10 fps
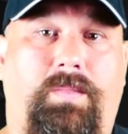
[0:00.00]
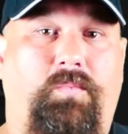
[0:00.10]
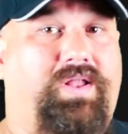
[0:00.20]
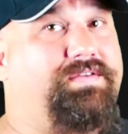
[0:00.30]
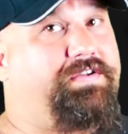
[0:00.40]

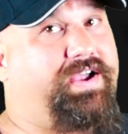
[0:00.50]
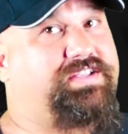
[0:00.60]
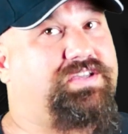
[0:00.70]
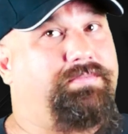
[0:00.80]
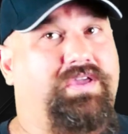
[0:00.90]
Well, if you're
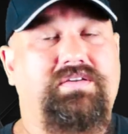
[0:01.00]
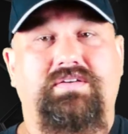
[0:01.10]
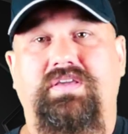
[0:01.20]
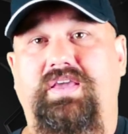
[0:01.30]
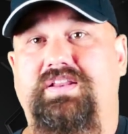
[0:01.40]
asking me,
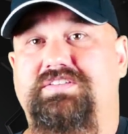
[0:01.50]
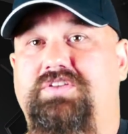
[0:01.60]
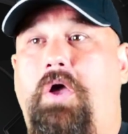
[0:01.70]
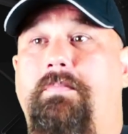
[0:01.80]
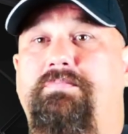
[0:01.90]
it is